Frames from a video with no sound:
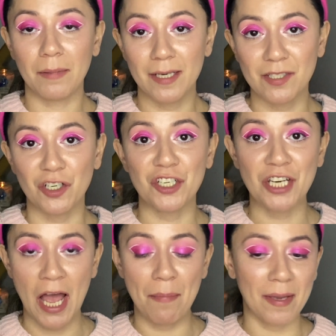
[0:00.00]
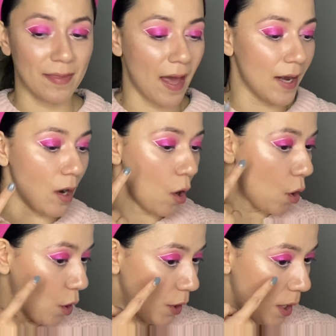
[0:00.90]
I'm going to start tapping that
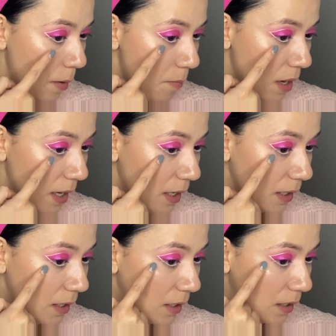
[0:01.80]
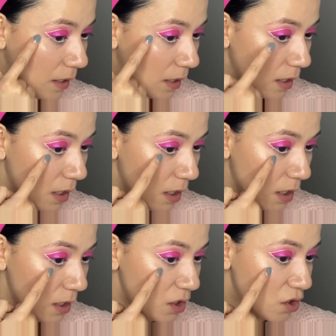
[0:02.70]
on my
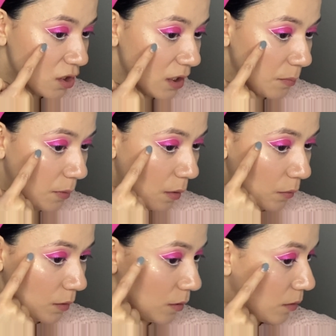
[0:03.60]
cheekbone